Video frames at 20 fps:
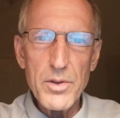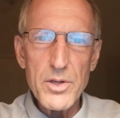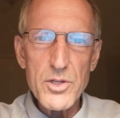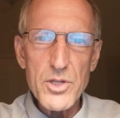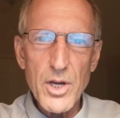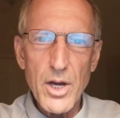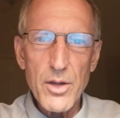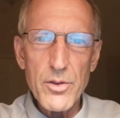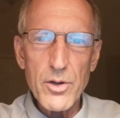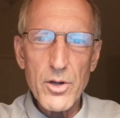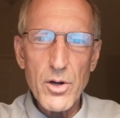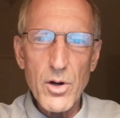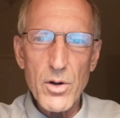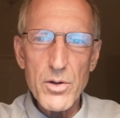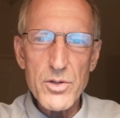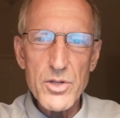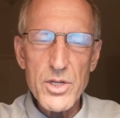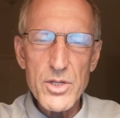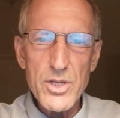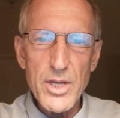these other
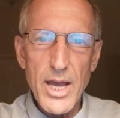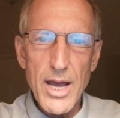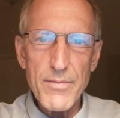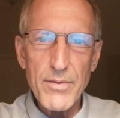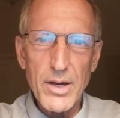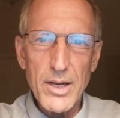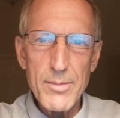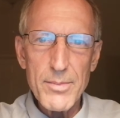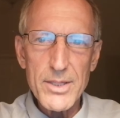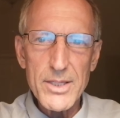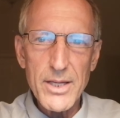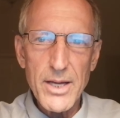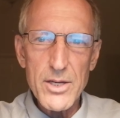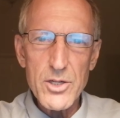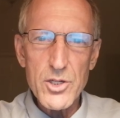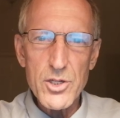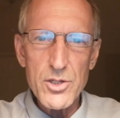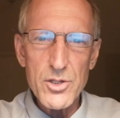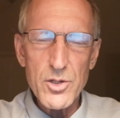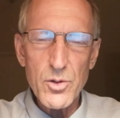currencies that have a
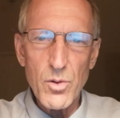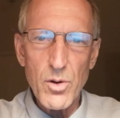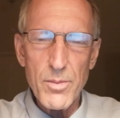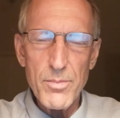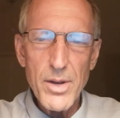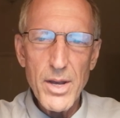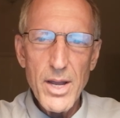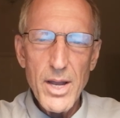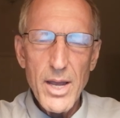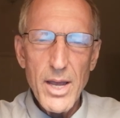limitation to them.